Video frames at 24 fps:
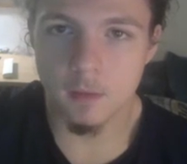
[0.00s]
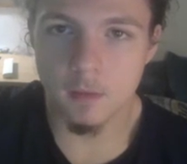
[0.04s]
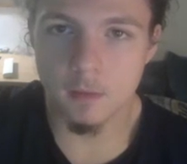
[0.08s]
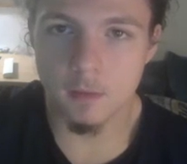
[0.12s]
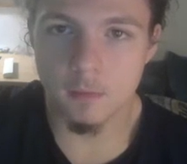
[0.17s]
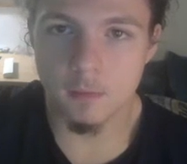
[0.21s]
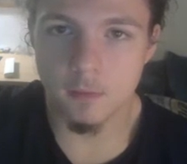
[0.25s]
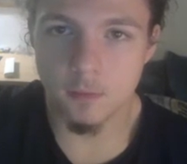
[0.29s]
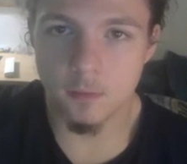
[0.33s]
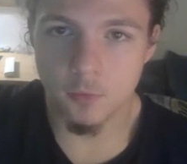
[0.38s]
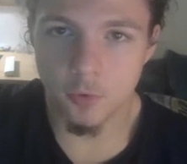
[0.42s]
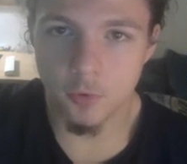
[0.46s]

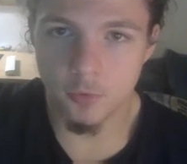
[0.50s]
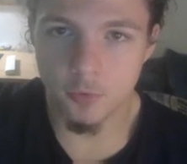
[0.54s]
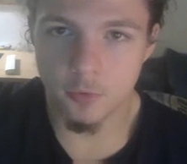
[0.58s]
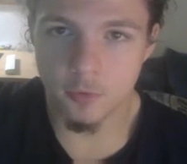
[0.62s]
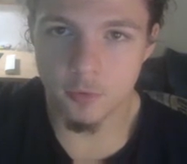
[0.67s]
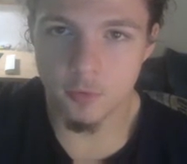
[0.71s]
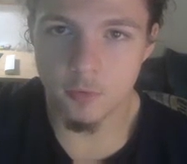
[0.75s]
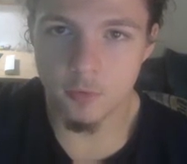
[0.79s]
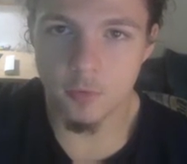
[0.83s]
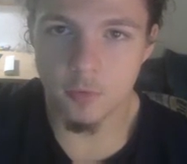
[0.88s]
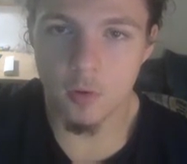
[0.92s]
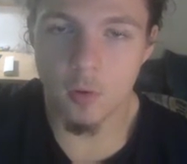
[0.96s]
The
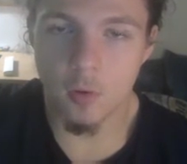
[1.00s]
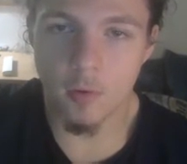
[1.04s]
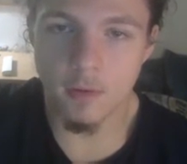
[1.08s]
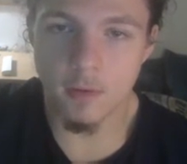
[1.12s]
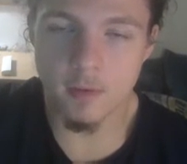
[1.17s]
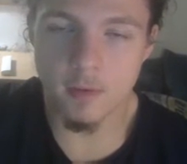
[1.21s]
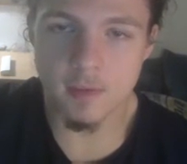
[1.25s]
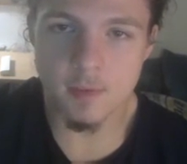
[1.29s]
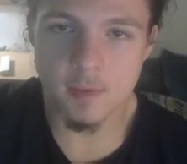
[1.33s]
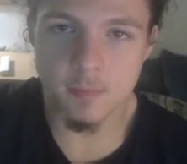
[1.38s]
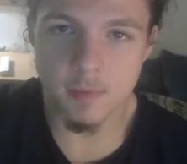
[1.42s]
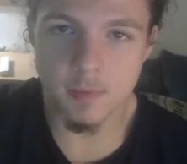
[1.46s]
dodder, or
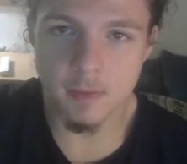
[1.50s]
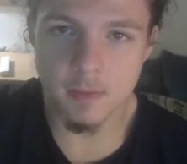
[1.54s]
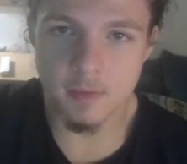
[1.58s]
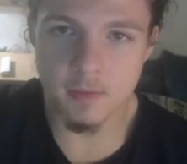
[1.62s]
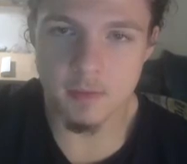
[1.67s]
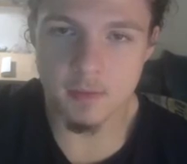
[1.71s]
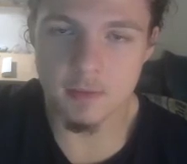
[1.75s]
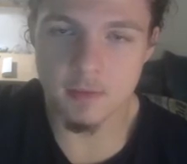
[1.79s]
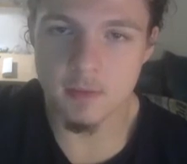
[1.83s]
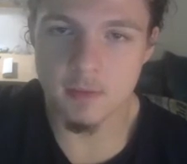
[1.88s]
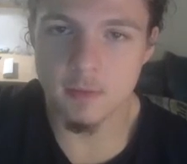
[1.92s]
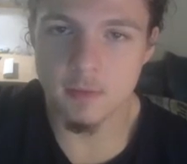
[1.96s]
any
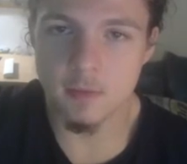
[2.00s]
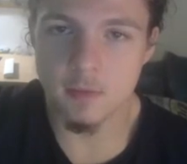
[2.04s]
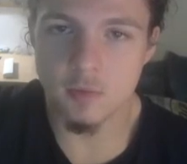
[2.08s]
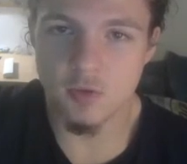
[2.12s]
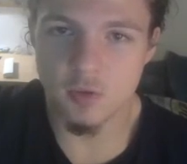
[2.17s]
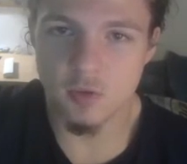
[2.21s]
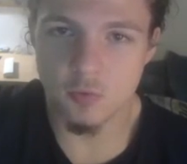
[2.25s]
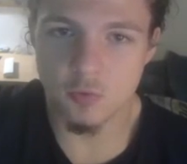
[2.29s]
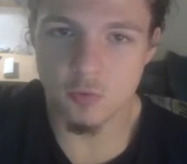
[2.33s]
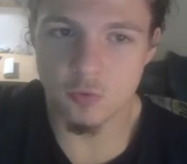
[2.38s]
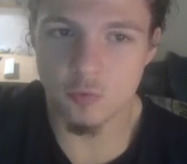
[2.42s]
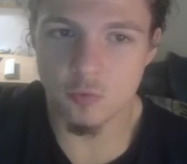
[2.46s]
species in the
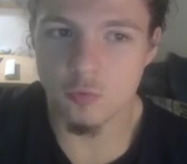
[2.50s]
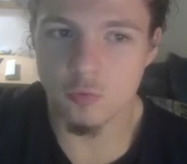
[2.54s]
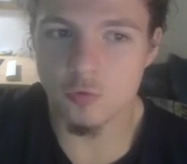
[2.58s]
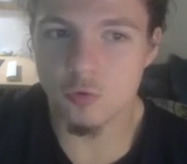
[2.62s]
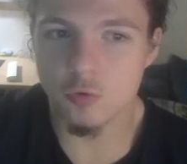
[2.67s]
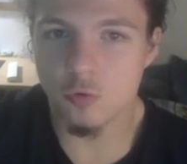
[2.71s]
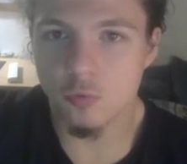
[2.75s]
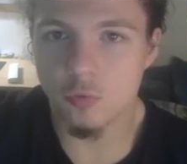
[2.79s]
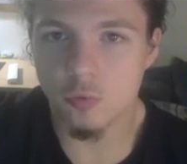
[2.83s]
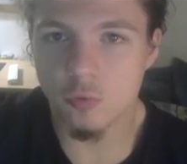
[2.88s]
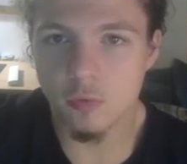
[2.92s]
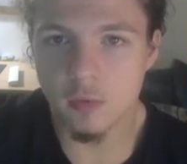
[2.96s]
genus
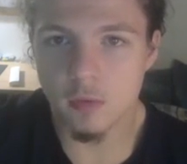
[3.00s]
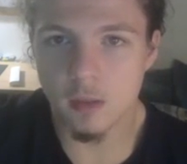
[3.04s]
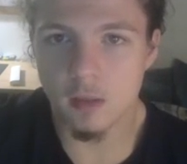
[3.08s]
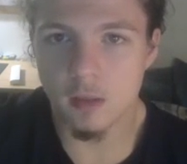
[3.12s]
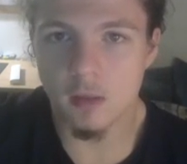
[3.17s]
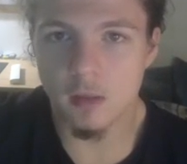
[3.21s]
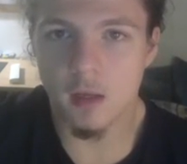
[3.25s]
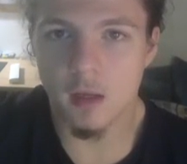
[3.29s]
Cuscuta,